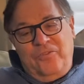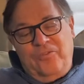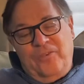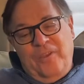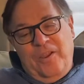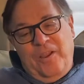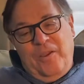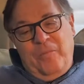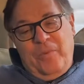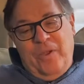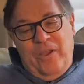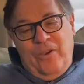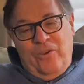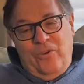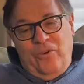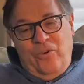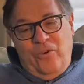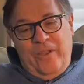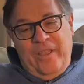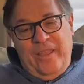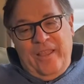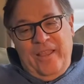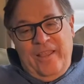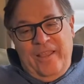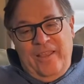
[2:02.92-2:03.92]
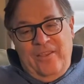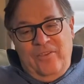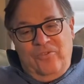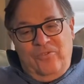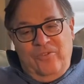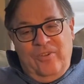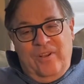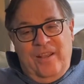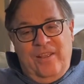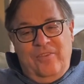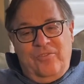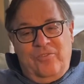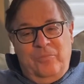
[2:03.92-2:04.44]
thing about cooking is
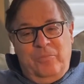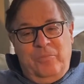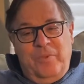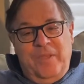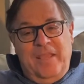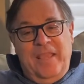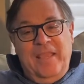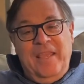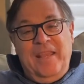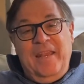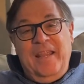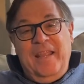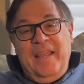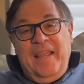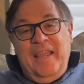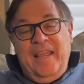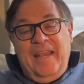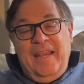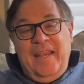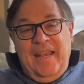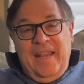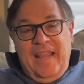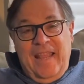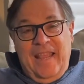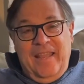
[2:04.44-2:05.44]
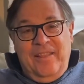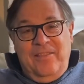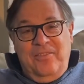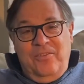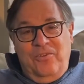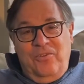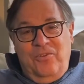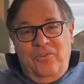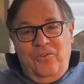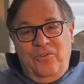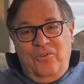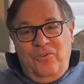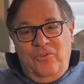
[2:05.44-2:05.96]
it has a beginning and an end.
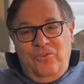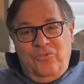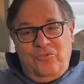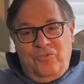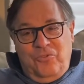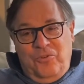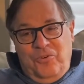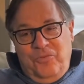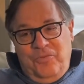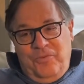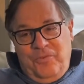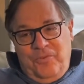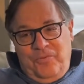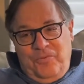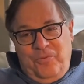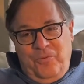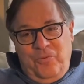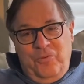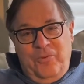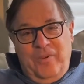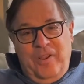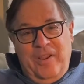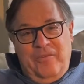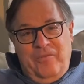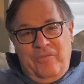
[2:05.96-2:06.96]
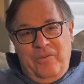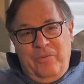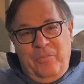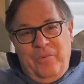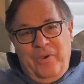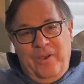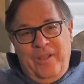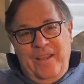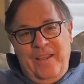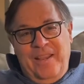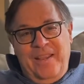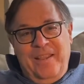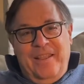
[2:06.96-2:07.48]
You know, you serve the food to
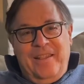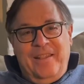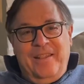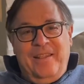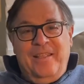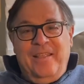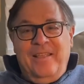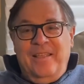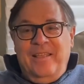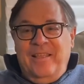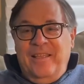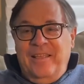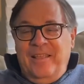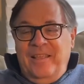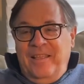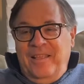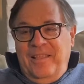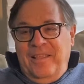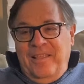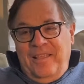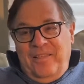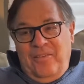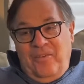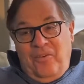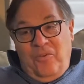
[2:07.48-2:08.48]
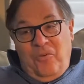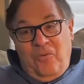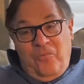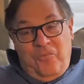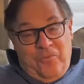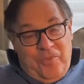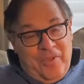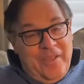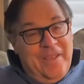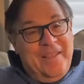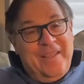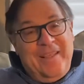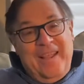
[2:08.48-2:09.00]
everybody, and
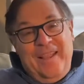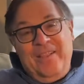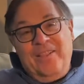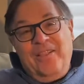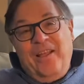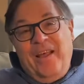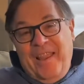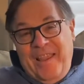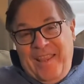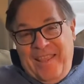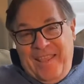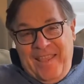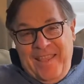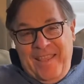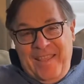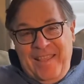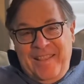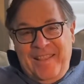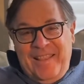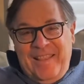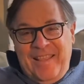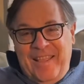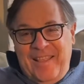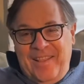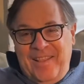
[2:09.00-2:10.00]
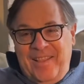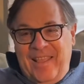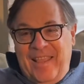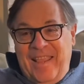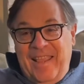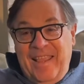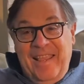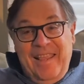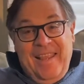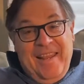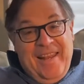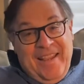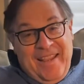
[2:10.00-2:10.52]
hopefully they like it, and then they
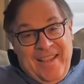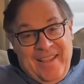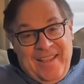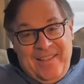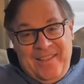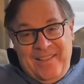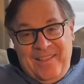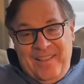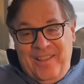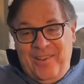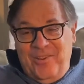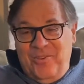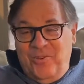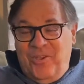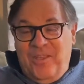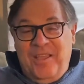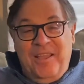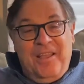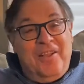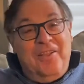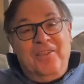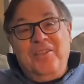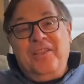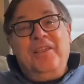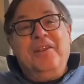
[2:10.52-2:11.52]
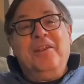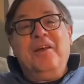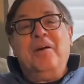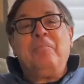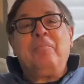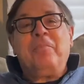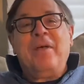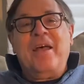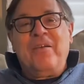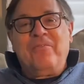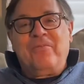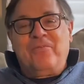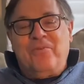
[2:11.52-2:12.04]
eat it, and then you can clean
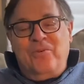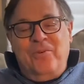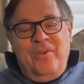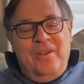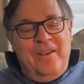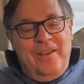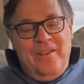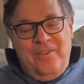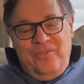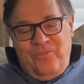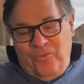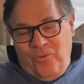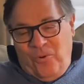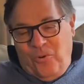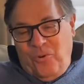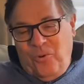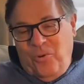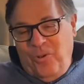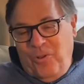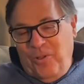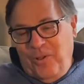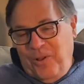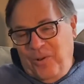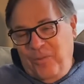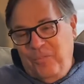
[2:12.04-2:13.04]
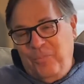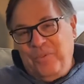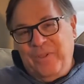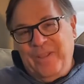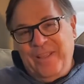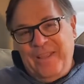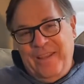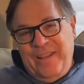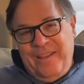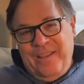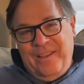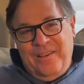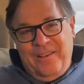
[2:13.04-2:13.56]
up after it, and it's all
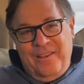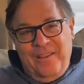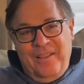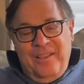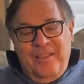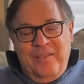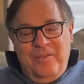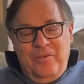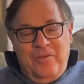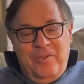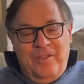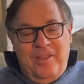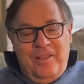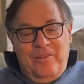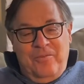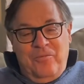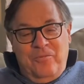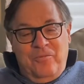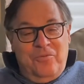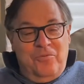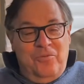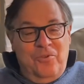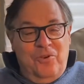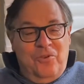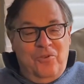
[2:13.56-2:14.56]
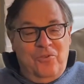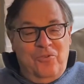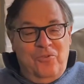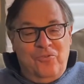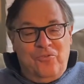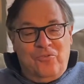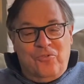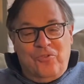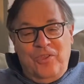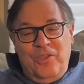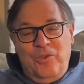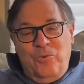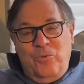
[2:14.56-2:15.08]
completed. And
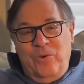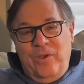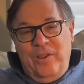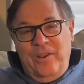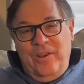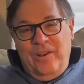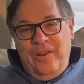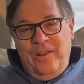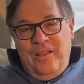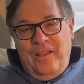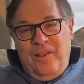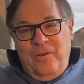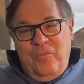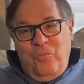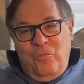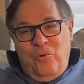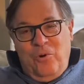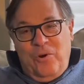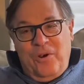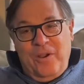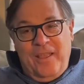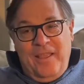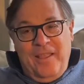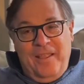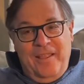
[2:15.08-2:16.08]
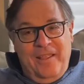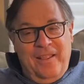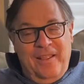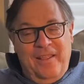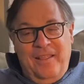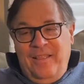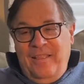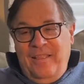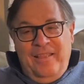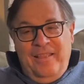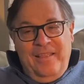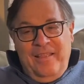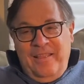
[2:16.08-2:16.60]
usually when I'm working,
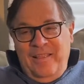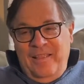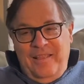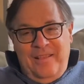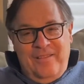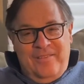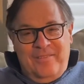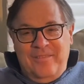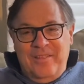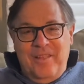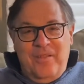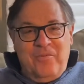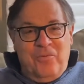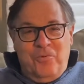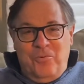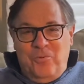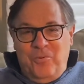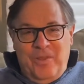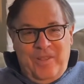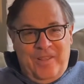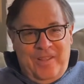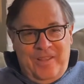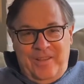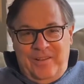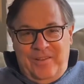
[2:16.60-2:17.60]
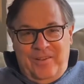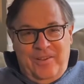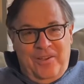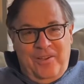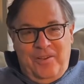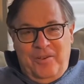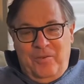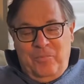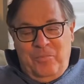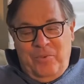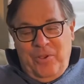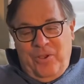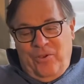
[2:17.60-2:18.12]
it's never really
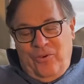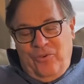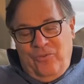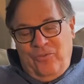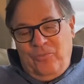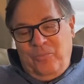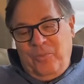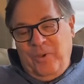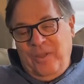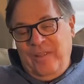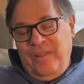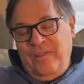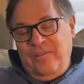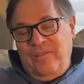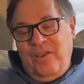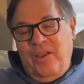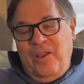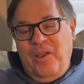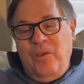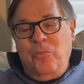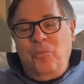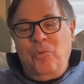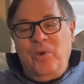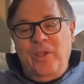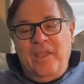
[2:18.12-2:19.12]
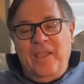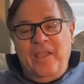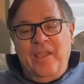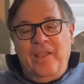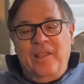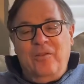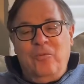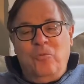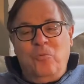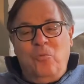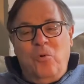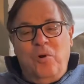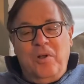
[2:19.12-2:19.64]
done because by the time we
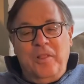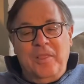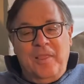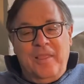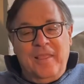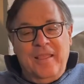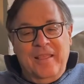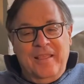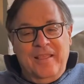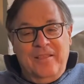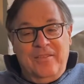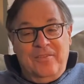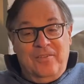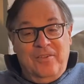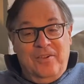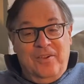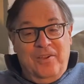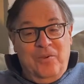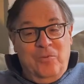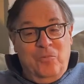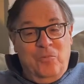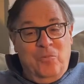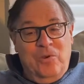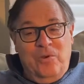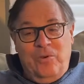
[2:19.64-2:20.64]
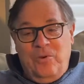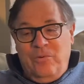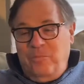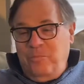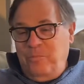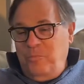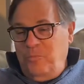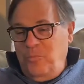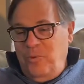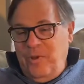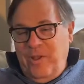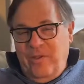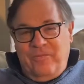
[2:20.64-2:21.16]
get one thing done,
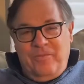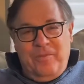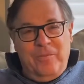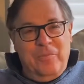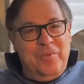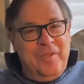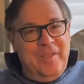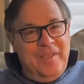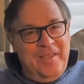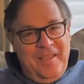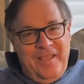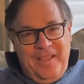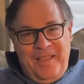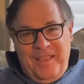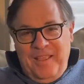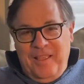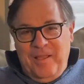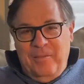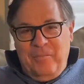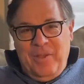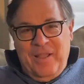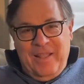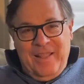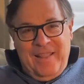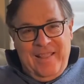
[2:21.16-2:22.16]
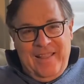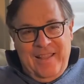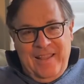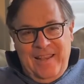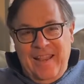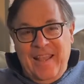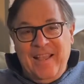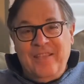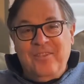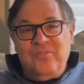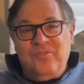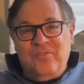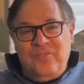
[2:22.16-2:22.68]
we have to be thinking about the
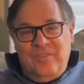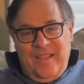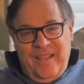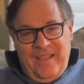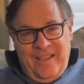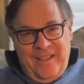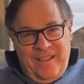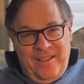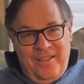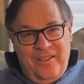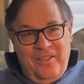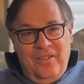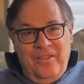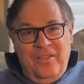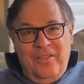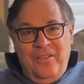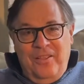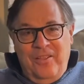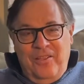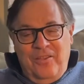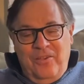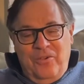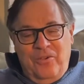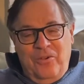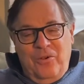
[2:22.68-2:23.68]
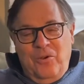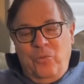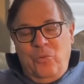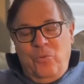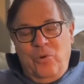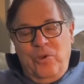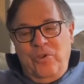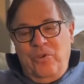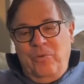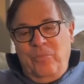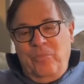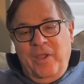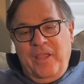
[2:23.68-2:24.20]
next thing.
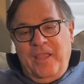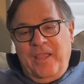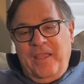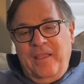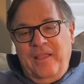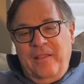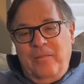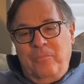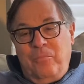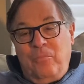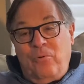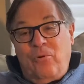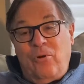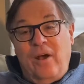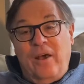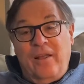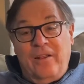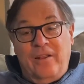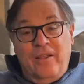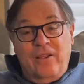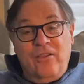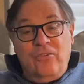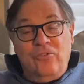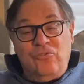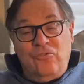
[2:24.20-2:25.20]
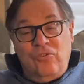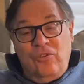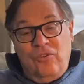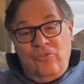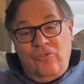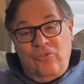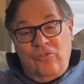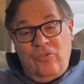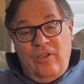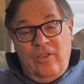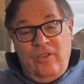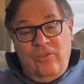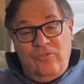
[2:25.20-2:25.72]
When you're making products,
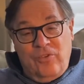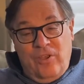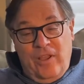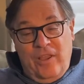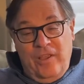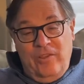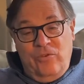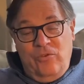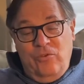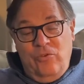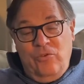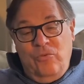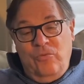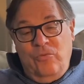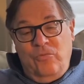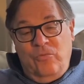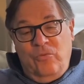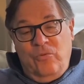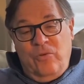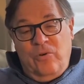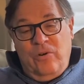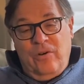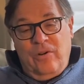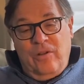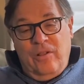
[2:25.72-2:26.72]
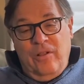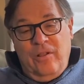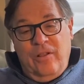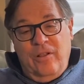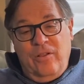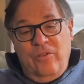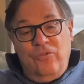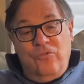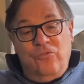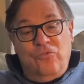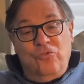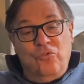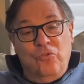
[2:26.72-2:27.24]
as I do for
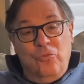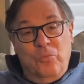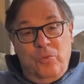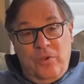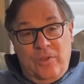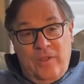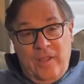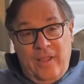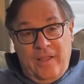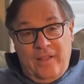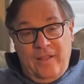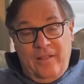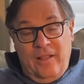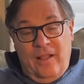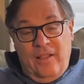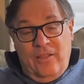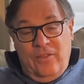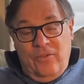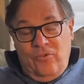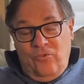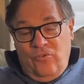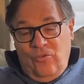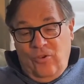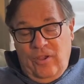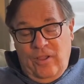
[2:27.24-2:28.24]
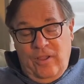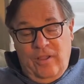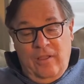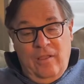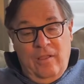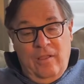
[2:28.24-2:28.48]
consumer technology,